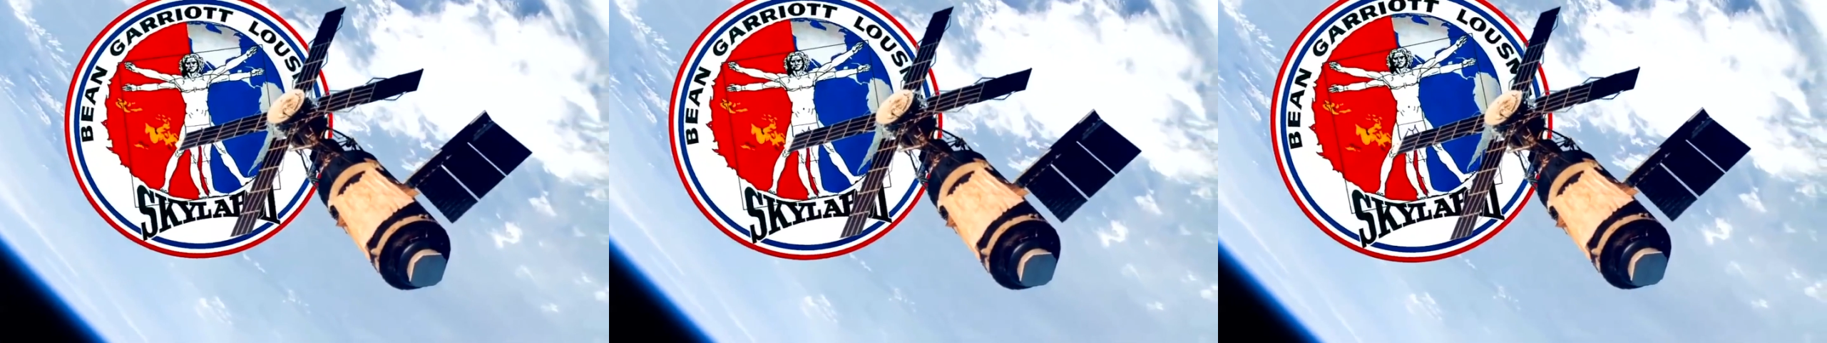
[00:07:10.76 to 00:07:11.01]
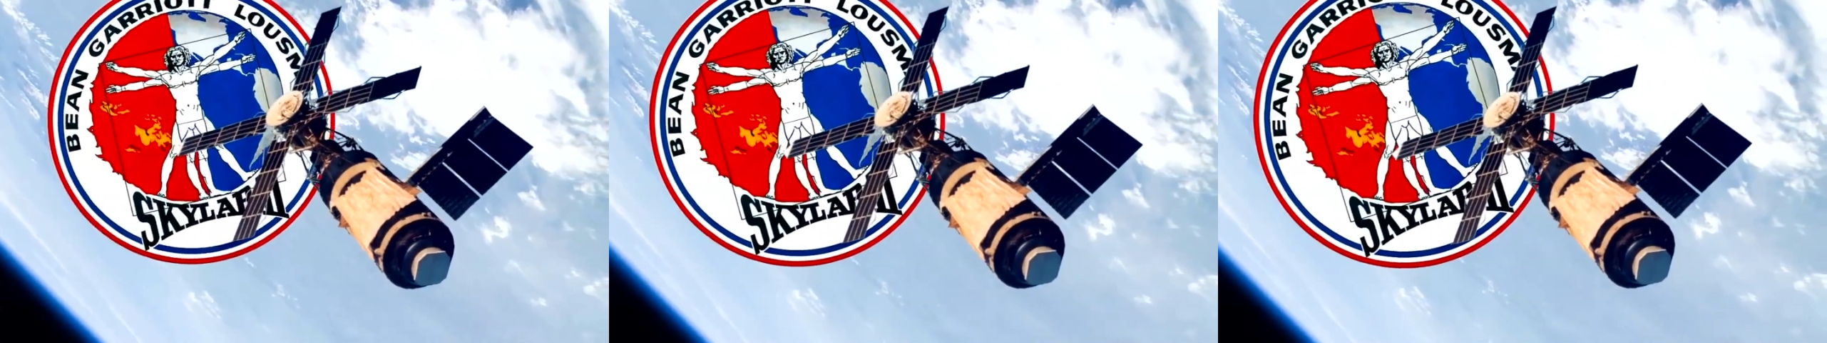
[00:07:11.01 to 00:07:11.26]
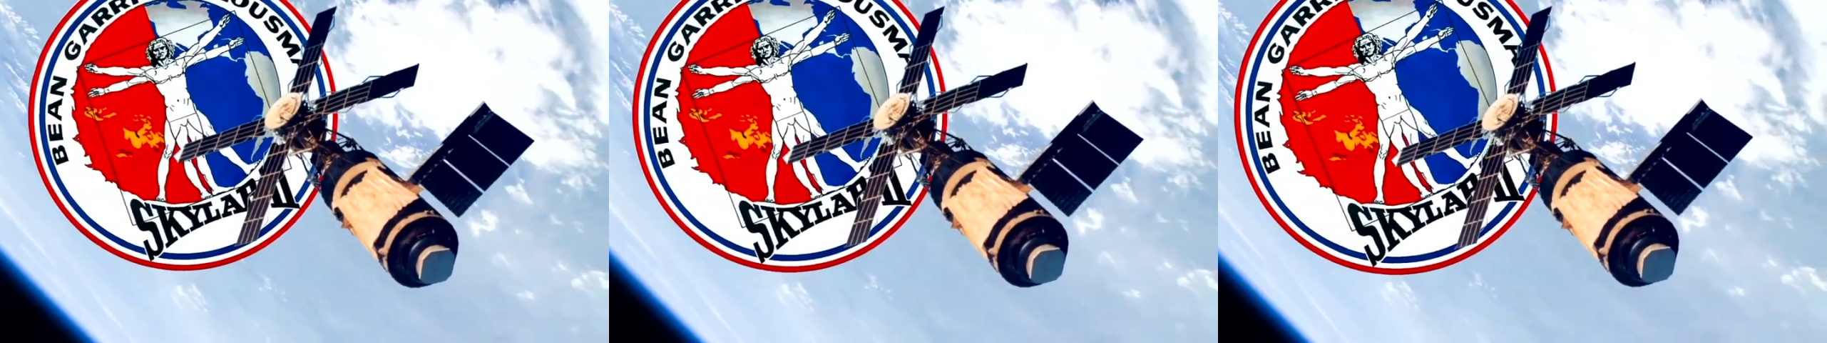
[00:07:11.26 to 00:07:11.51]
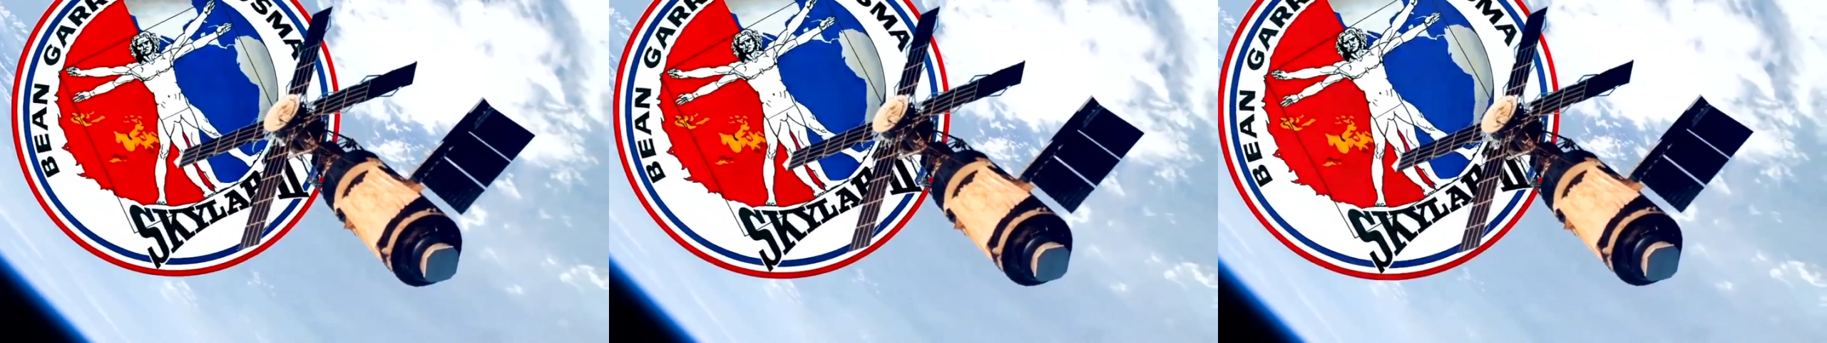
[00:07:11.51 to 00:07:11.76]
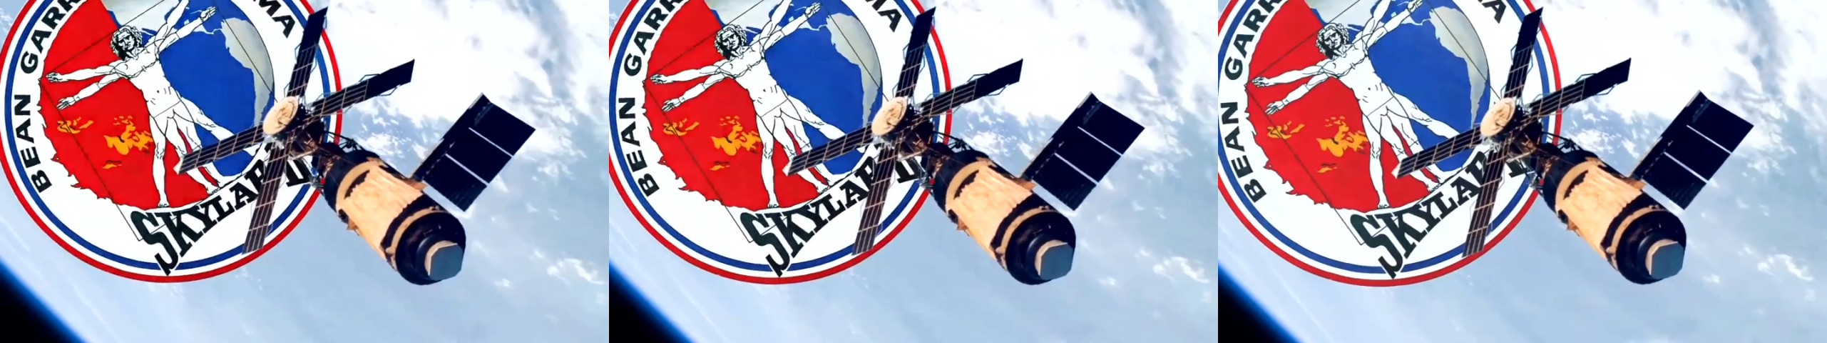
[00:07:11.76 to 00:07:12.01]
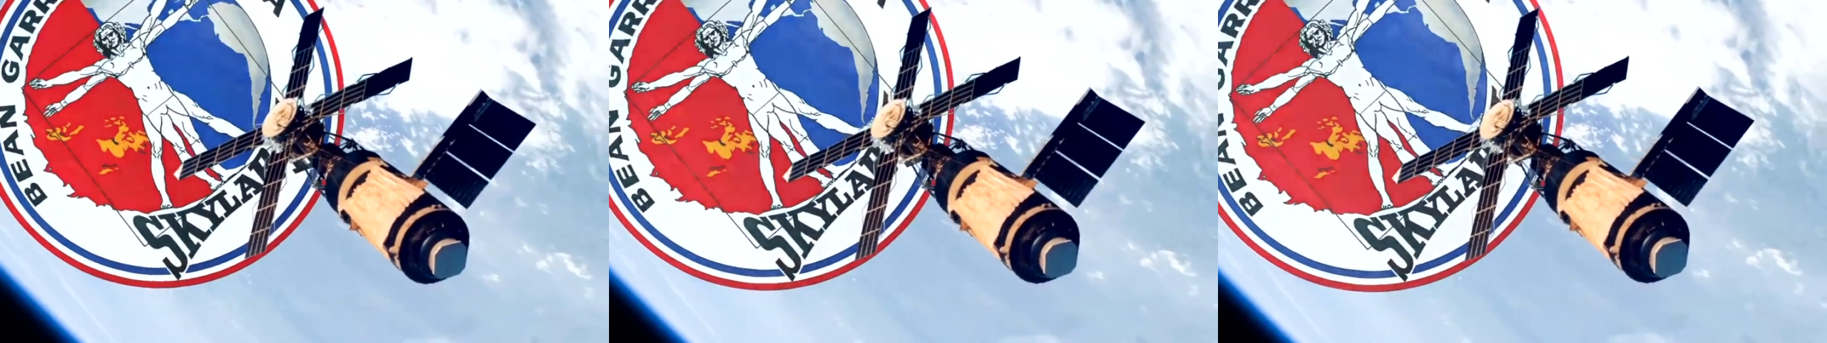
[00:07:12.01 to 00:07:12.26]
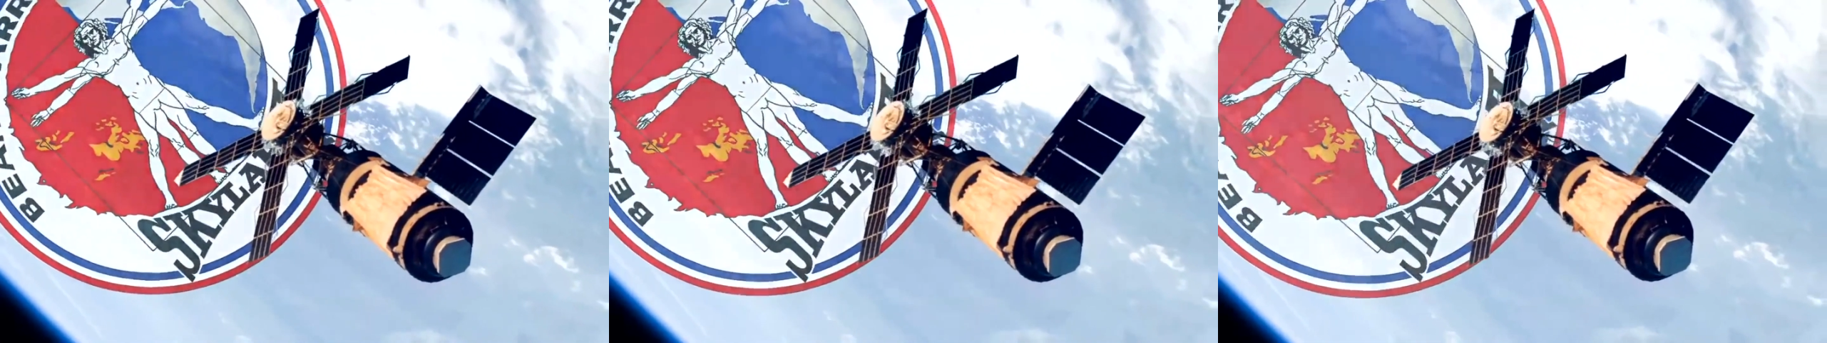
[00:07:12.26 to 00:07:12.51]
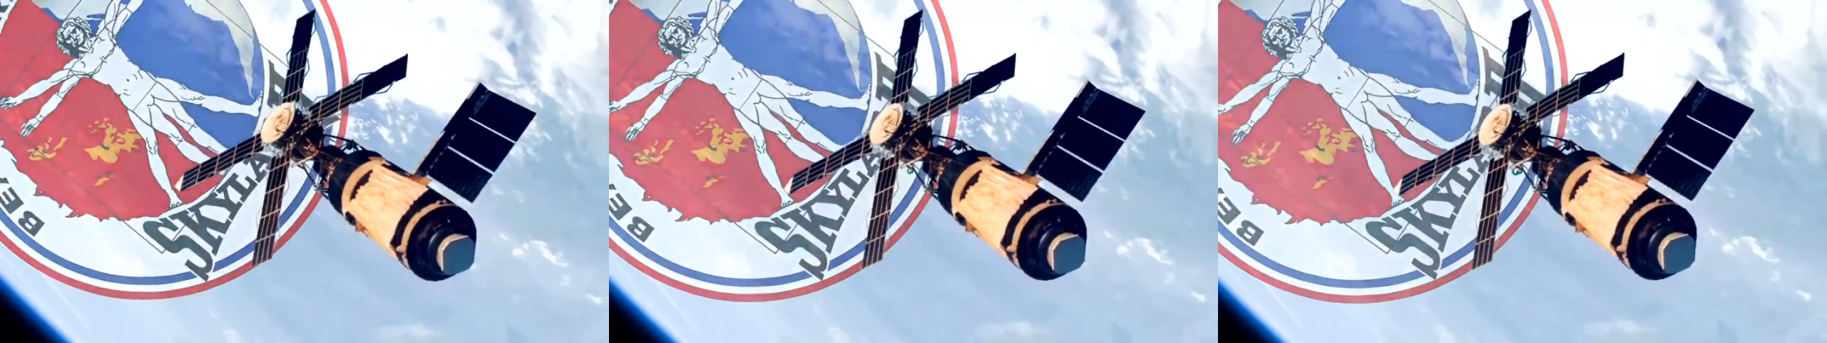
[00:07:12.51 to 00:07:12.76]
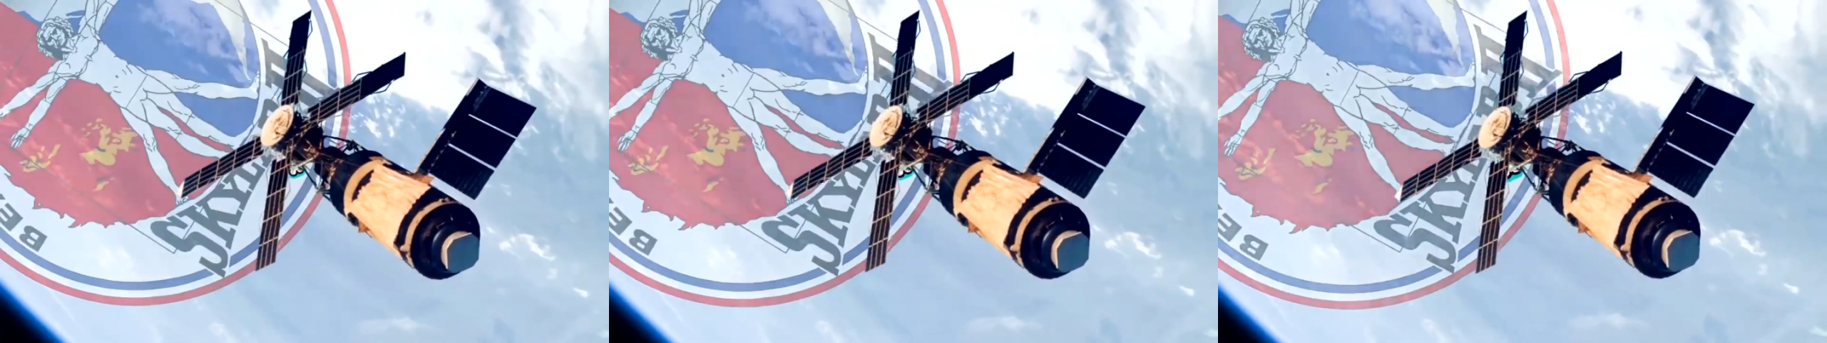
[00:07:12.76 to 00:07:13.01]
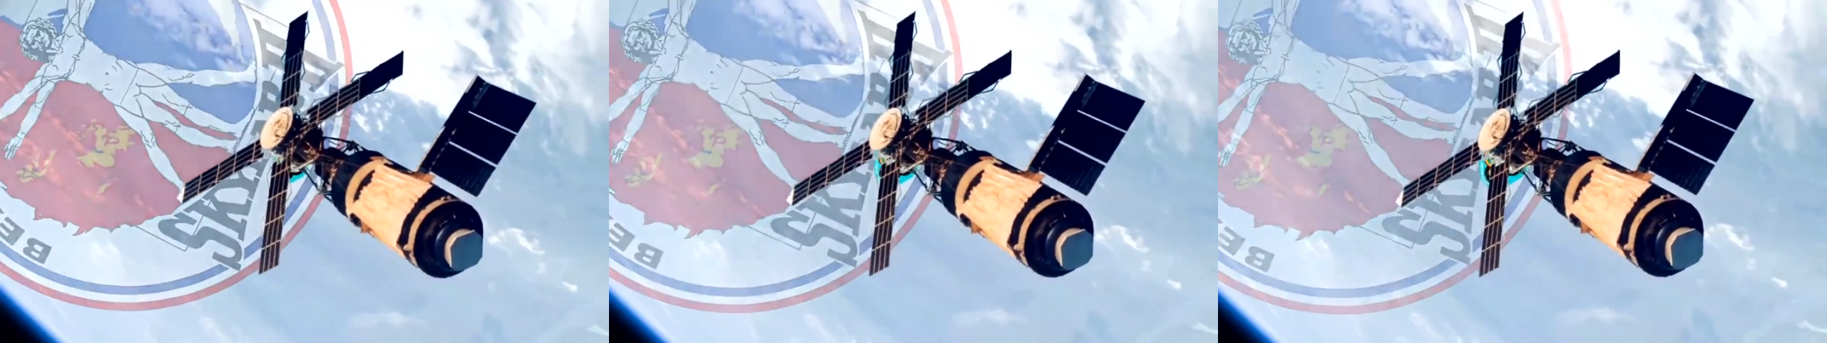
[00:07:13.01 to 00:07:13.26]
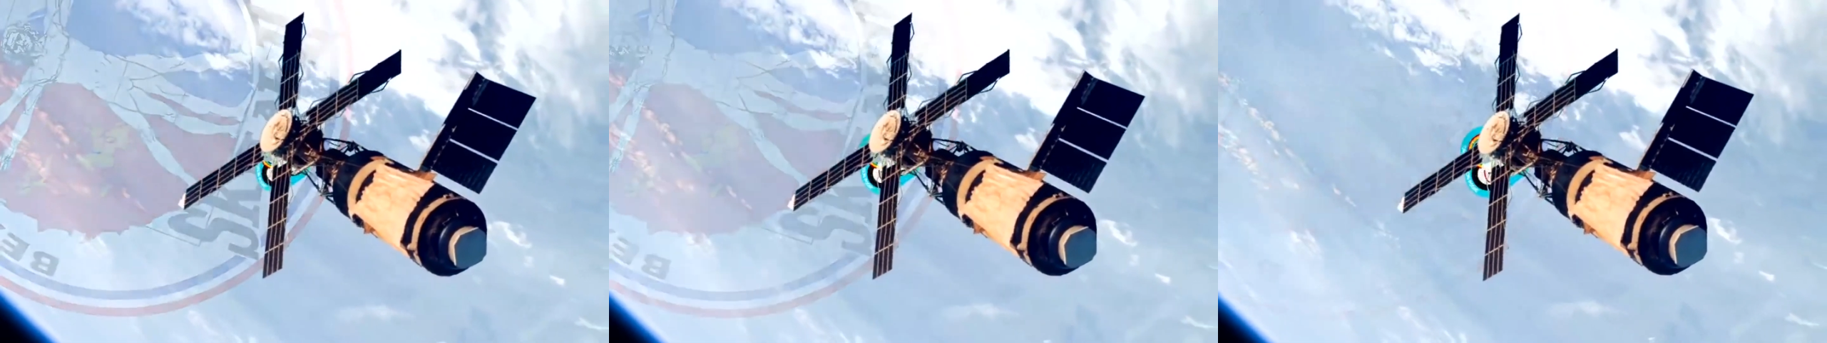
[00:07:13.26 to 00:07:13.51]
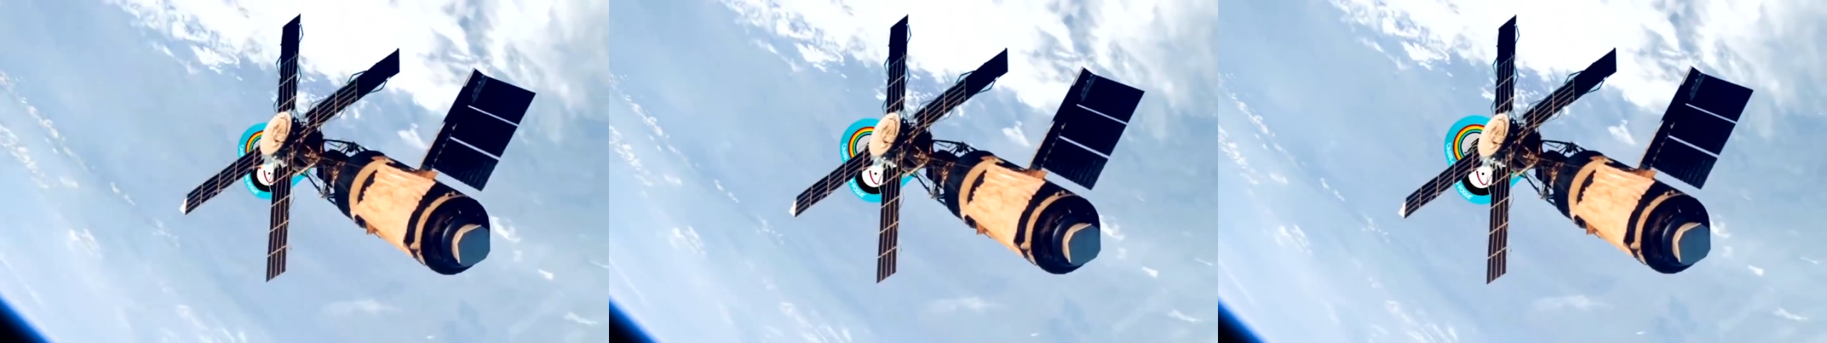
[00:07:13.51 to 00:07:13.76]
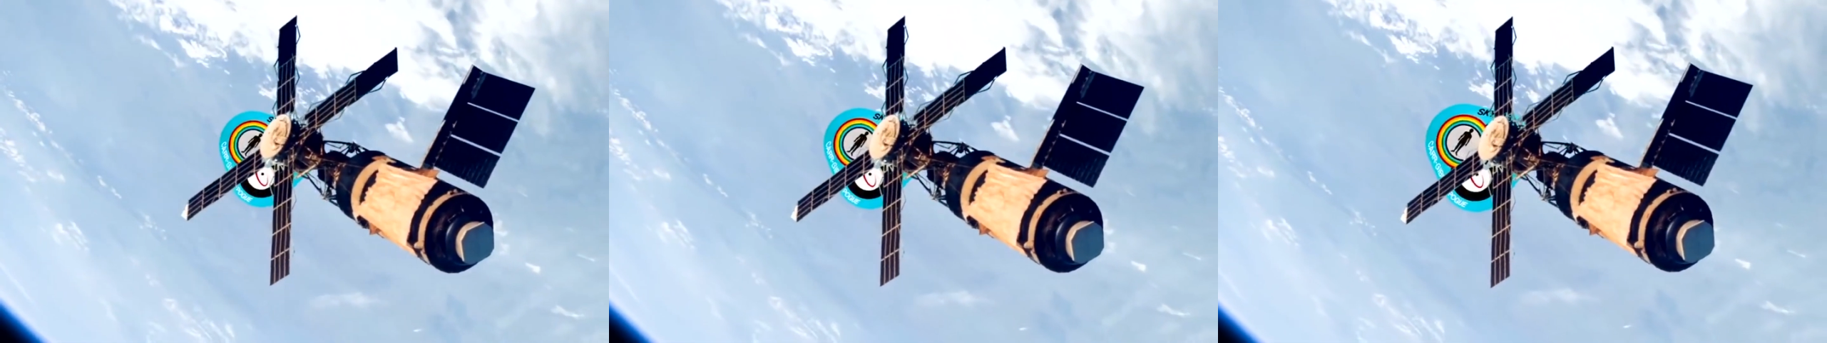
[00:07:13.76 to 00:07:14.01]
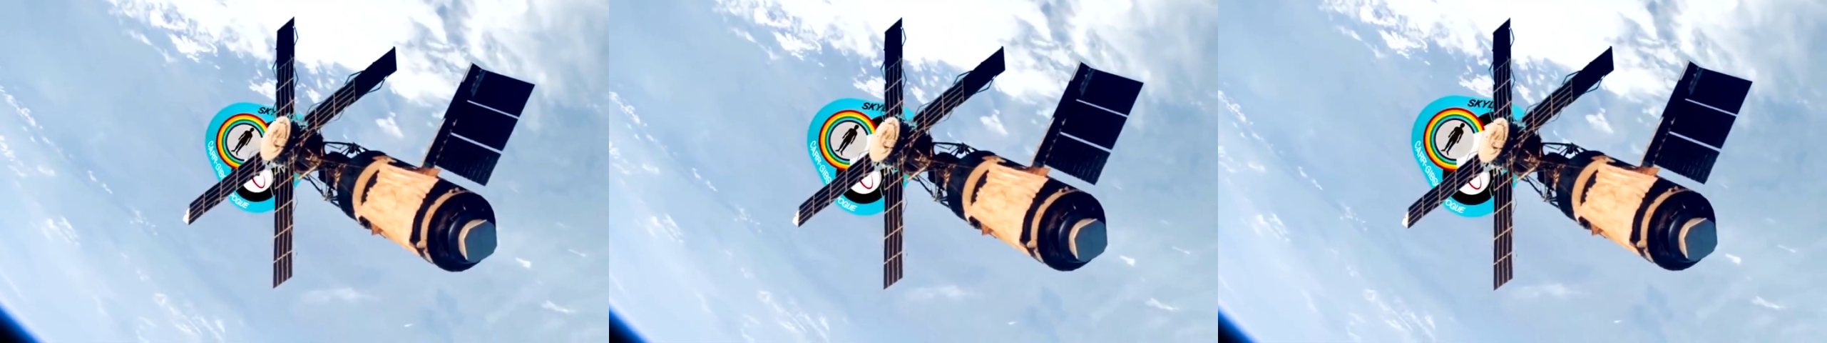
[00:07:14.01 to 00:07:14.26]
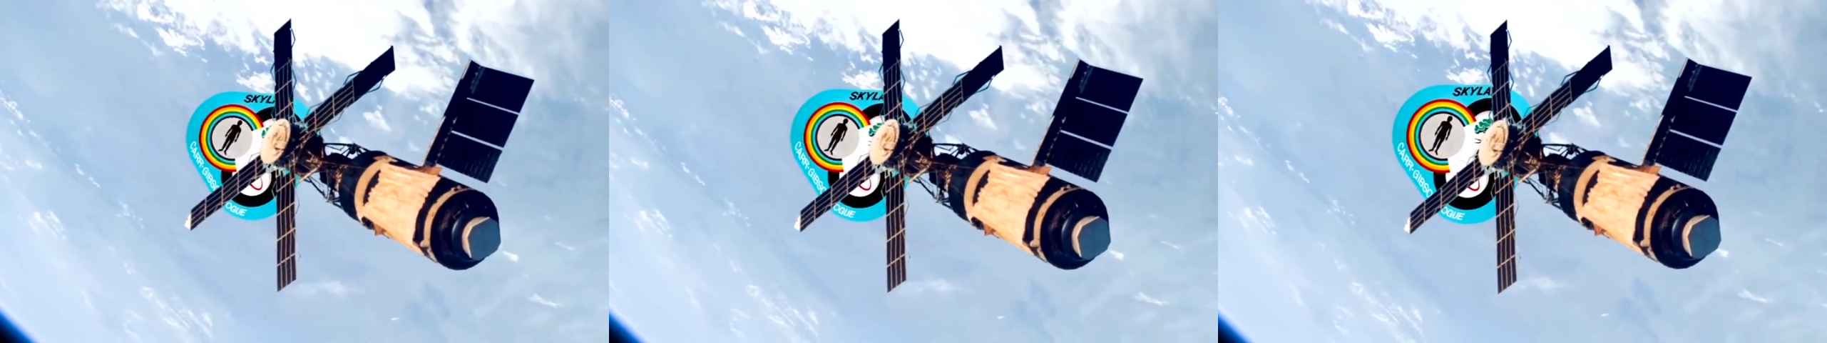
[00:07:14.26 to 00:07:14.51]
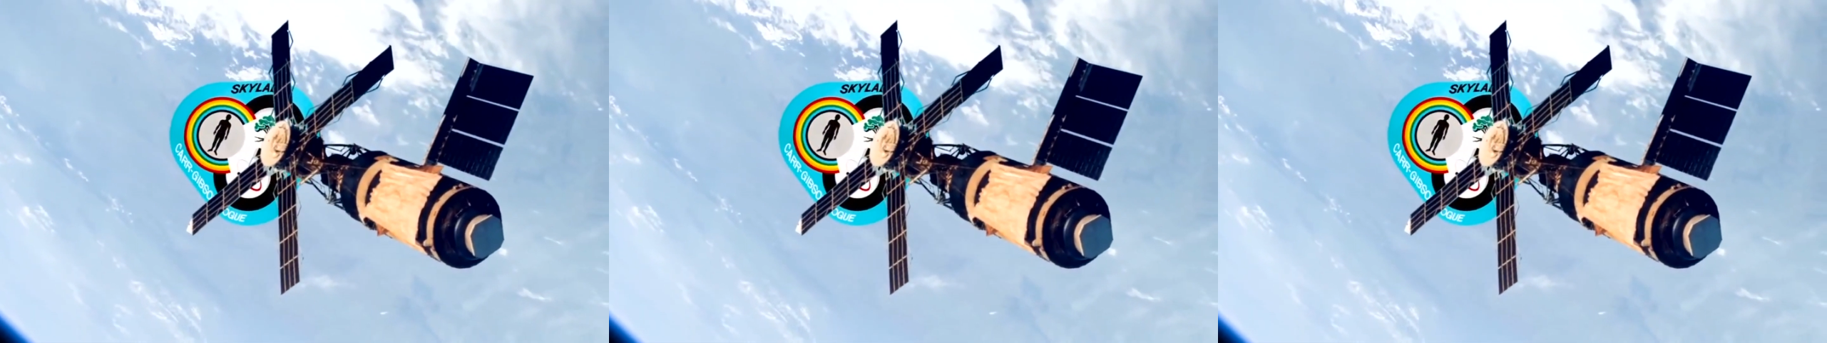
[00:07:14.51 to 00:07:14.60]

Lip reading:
(no speaker visible)